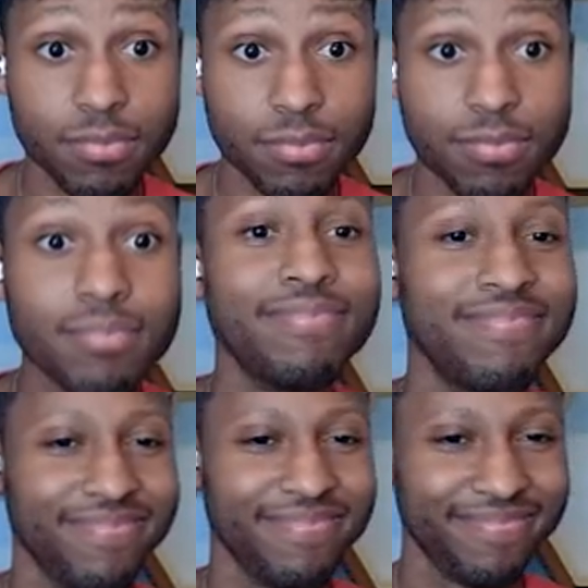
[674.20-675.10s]

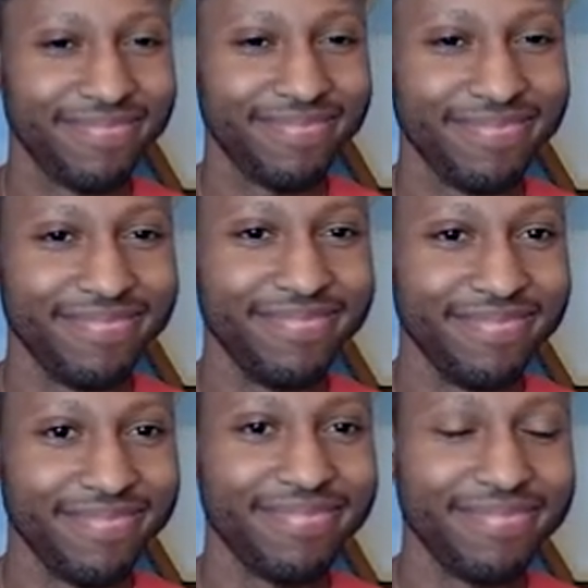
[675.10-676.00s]

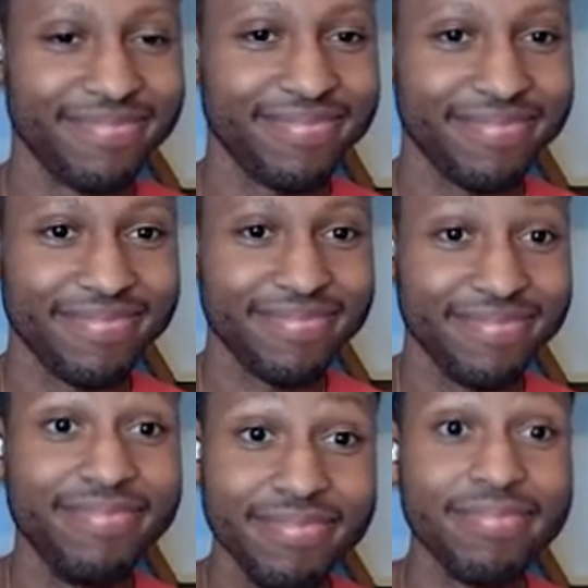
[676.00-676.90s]

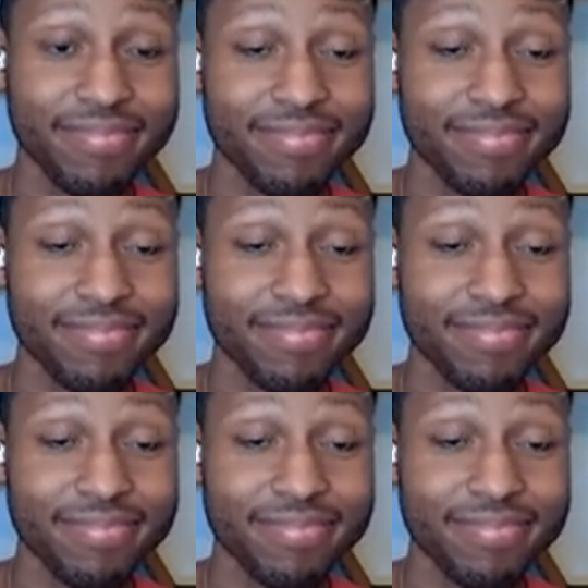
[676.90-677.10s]
The person shown says nothing.